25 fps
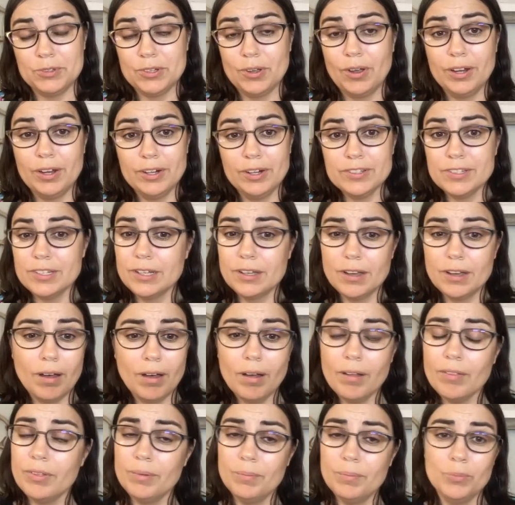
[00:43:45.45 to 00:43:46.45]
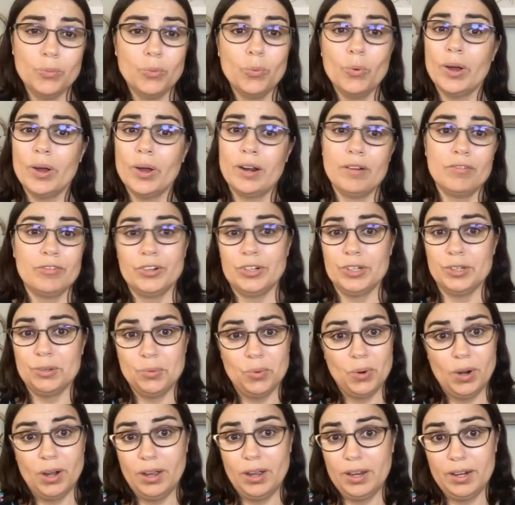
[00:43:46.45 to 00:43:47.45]
So honestly, call them whatever you
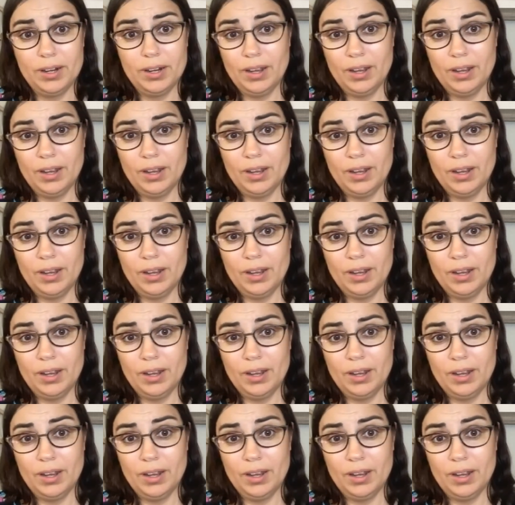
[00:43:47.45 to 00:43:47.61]
want.